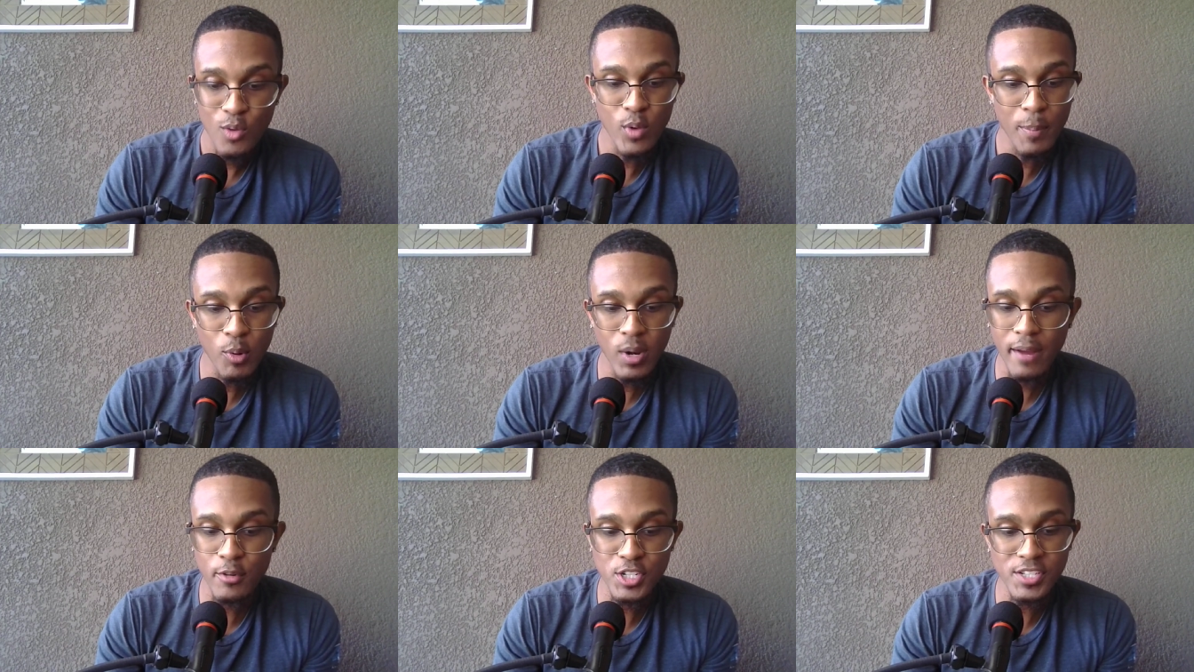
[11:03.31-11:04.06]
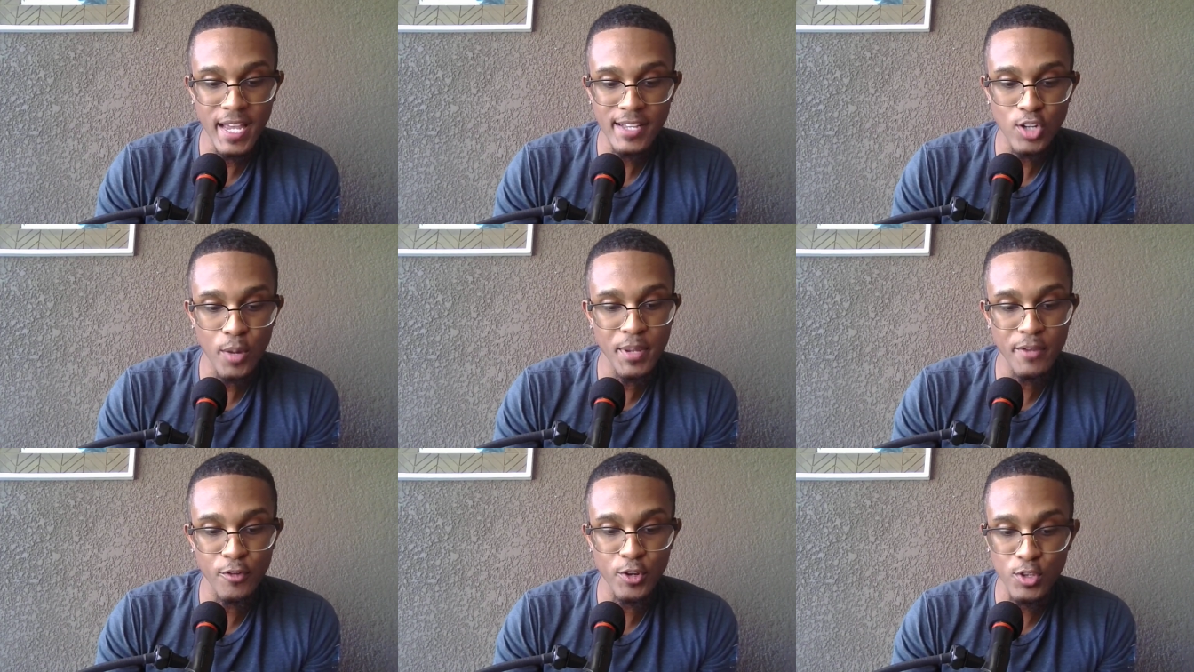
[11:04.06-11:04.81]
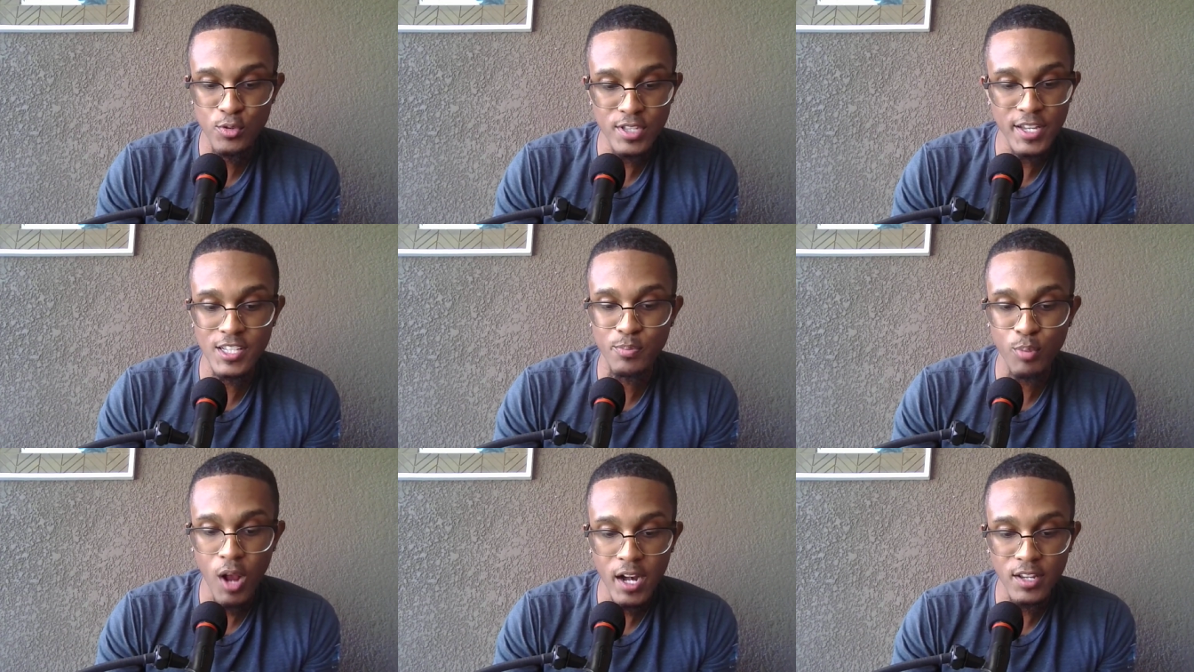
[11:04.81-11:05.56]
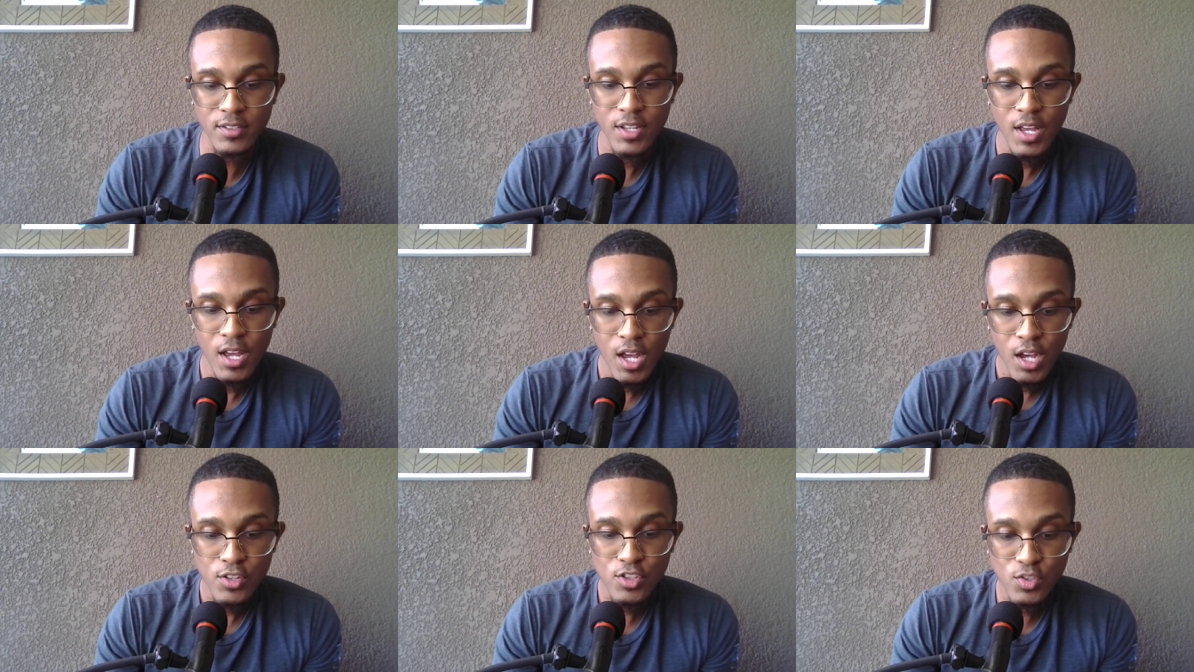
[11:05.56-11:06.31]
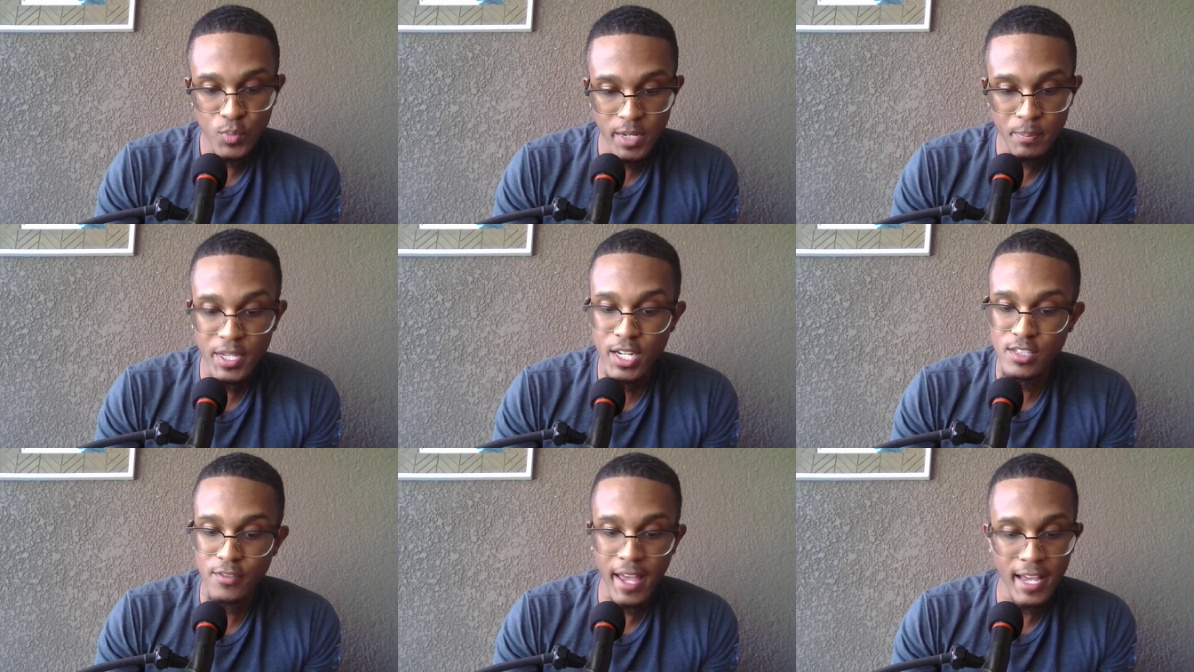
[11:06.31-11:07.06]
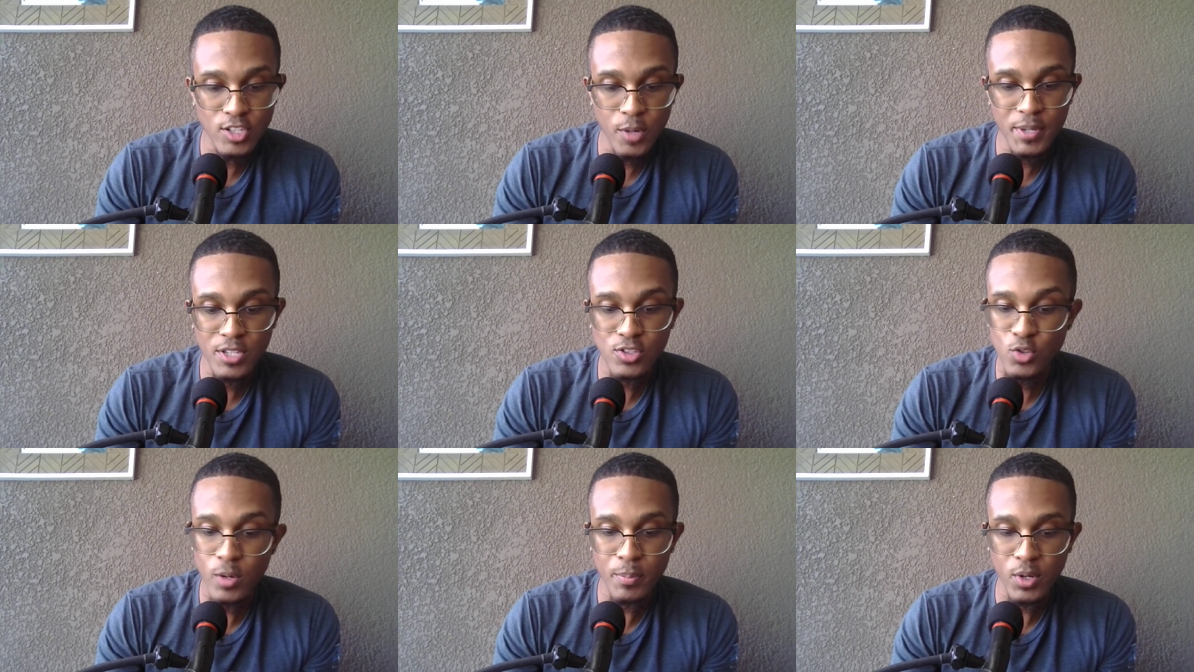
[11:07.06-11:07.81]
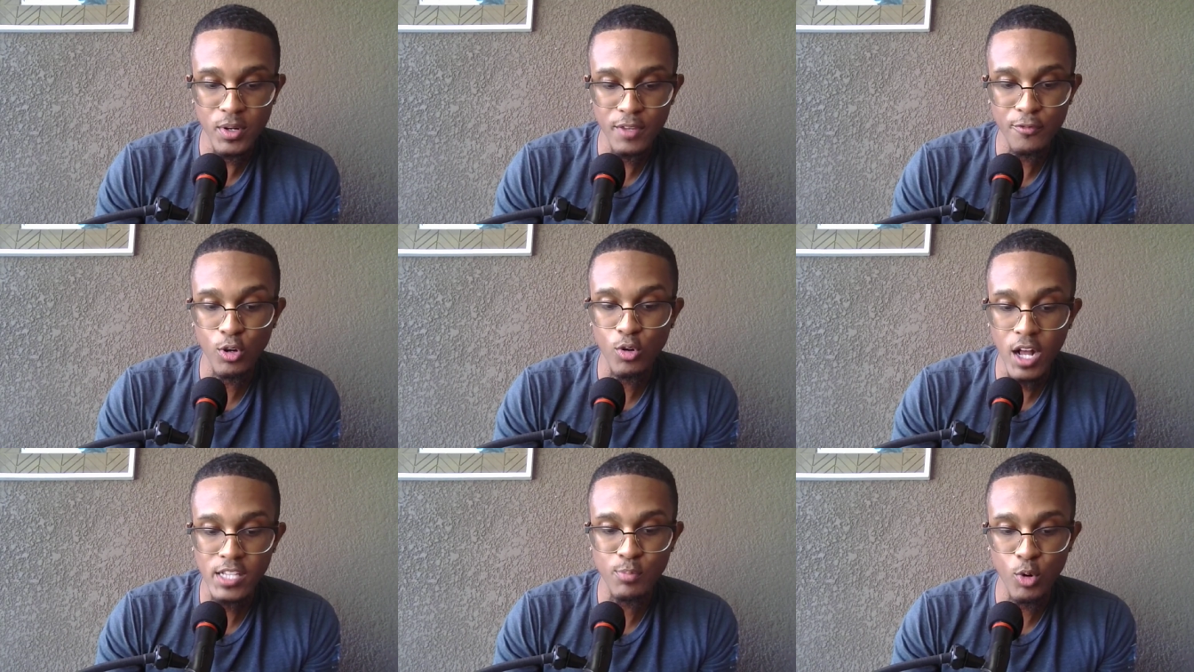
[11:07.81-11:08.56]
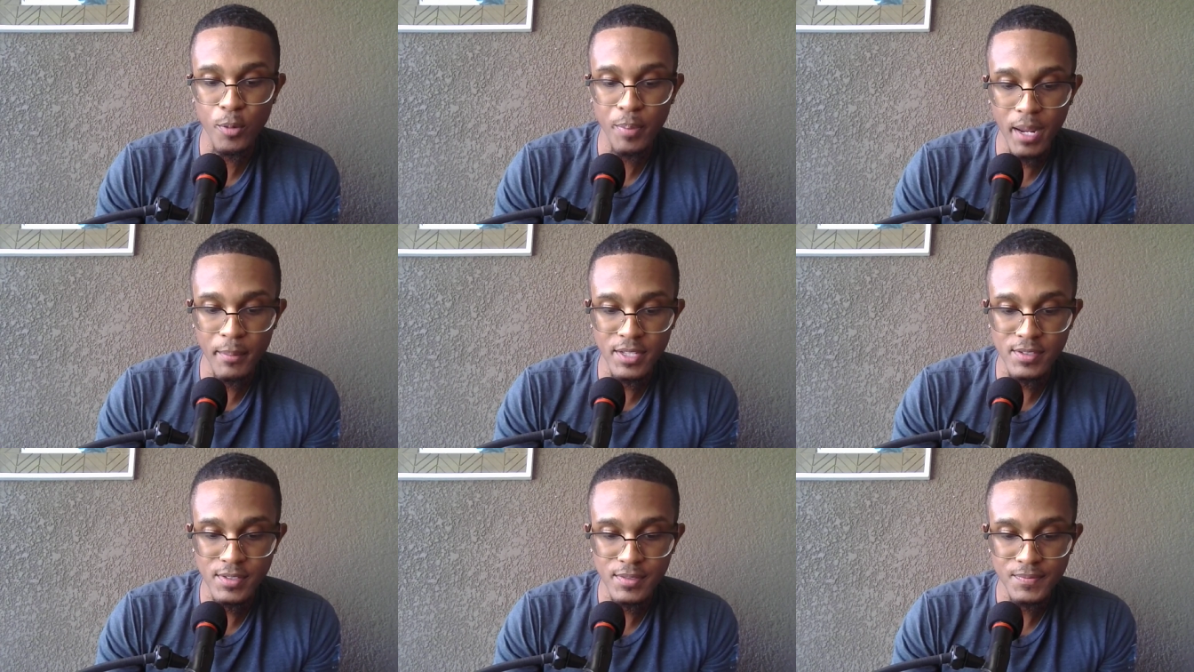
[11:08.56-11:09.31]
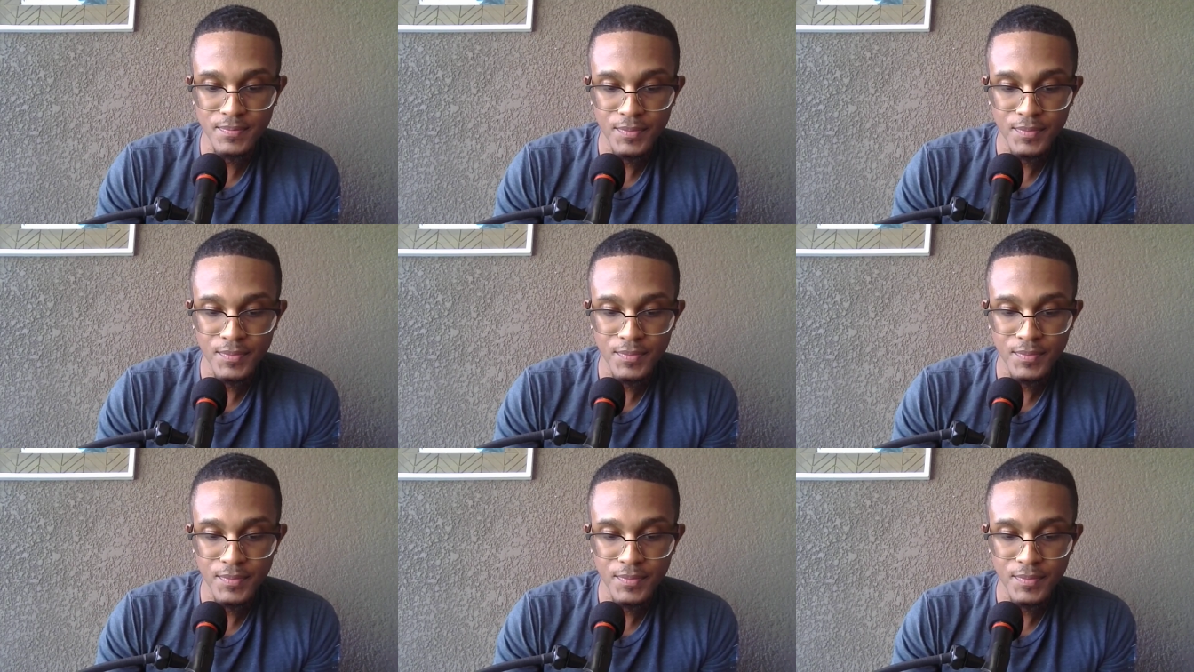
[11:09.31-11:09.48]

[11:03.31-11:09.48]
Ripple leverages XRP for use in its product suite because of XRP's suitability for cross-border payments.